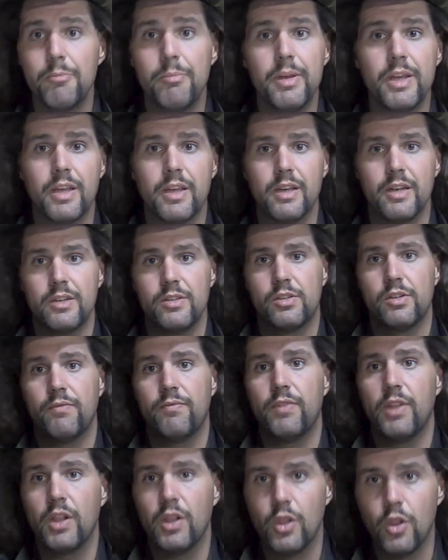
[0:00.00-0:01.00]
because
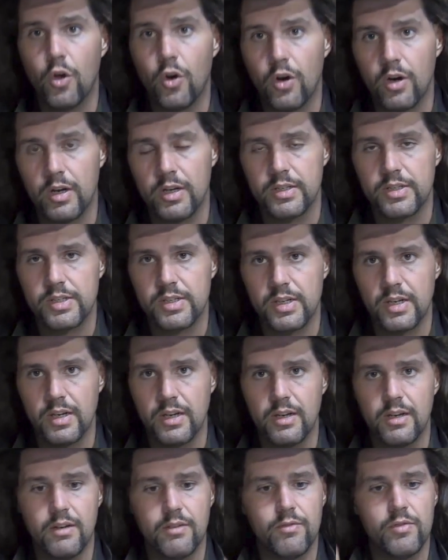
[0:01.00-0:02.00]
of the loss
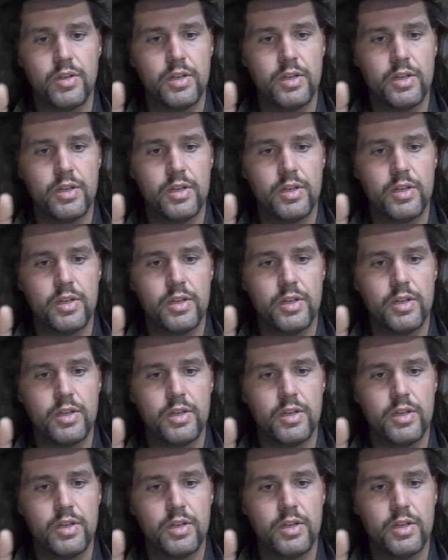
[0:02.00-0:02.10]
of